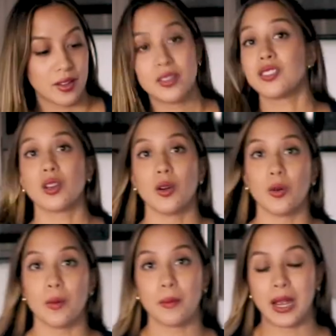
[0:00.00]

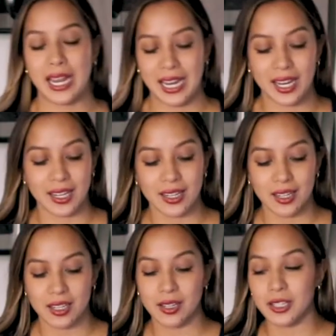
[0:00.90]
So my
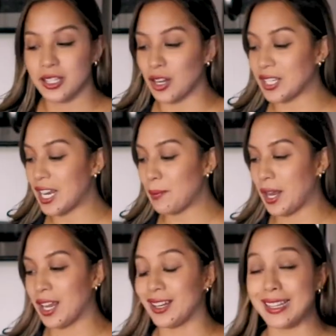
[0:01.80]
sauté
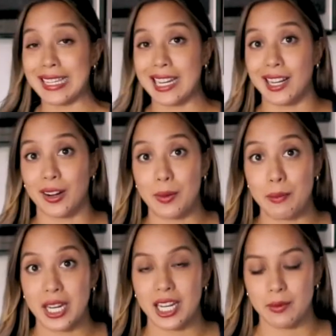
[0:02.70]
pan is heating on a
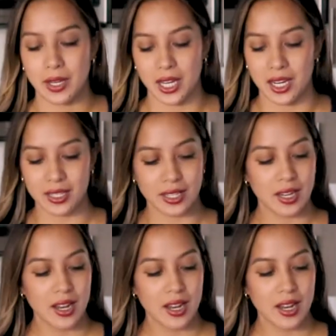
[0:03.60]
medium heat.